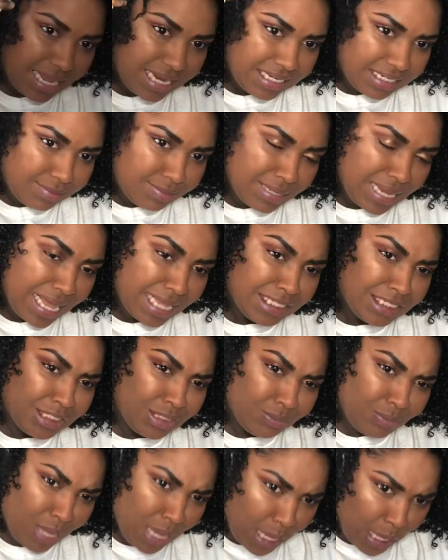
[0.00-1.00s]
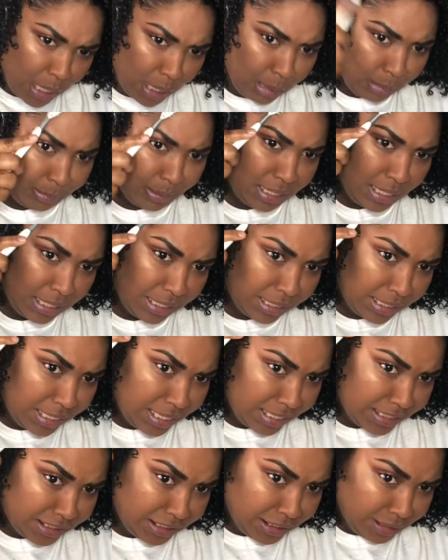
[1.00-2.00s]
they just be like, swoop,
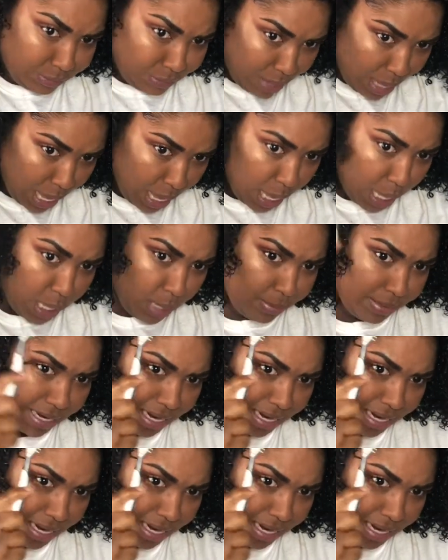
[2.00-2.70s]
swoop.